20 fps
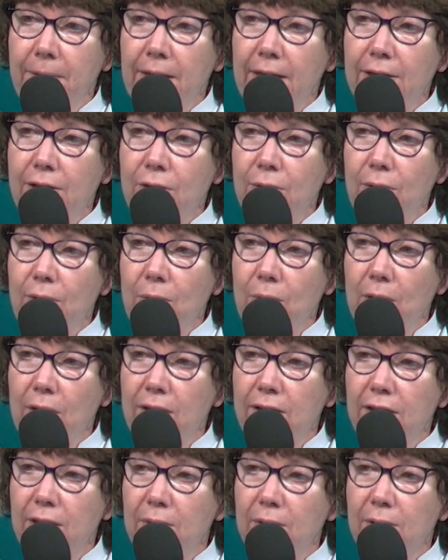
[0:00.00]
That's who he
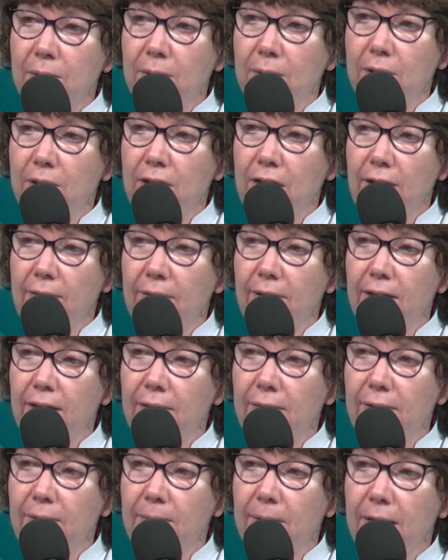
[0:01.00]
was. He was the most loving,
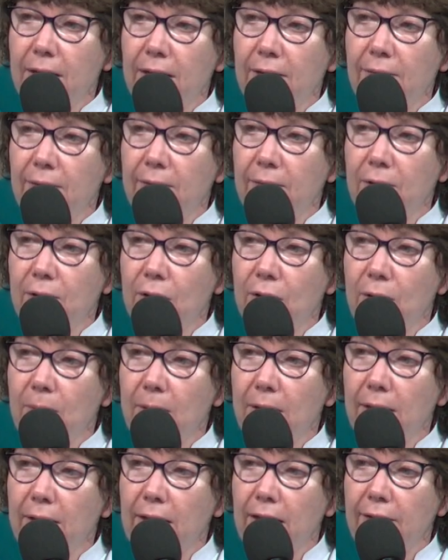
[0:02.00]
giving man I've ever known in
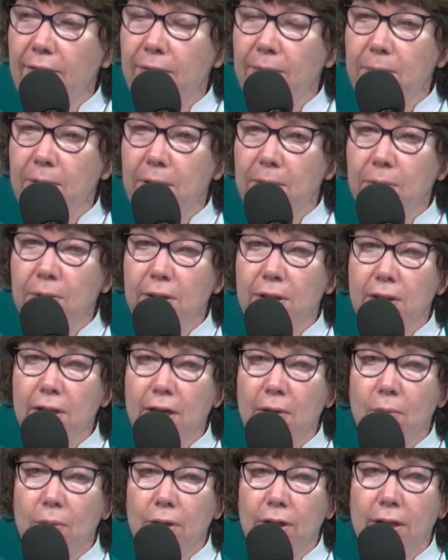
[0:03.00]
my life, and people did
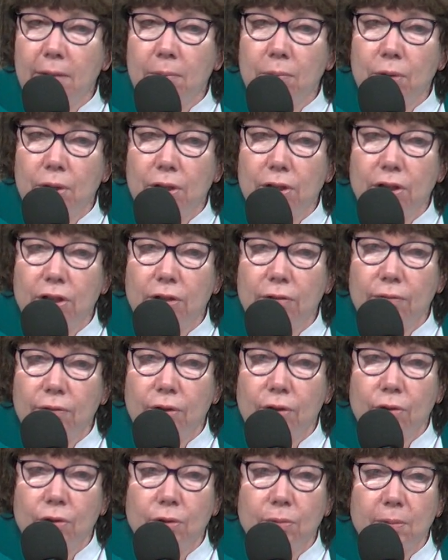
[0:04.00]
not want him preaching their
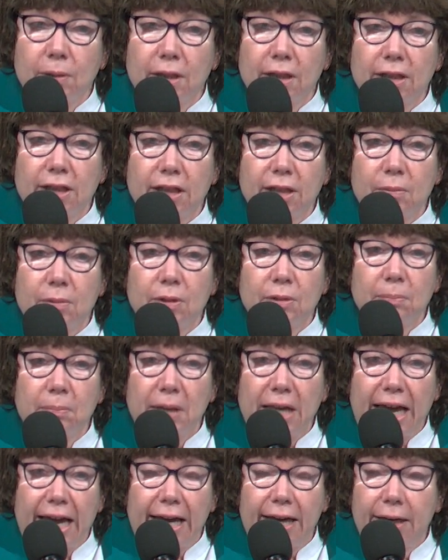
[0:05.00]
funerals because he was
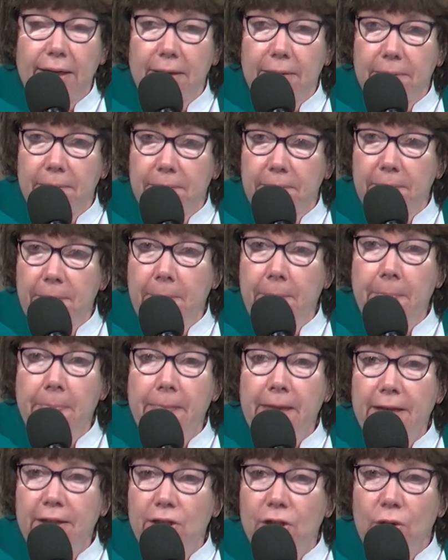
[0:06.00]
black.
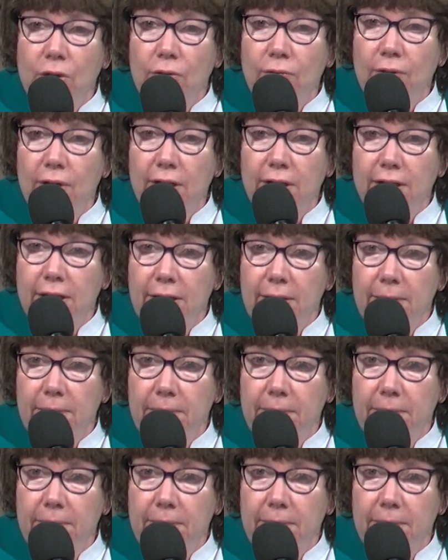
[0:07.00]
It's the only reason.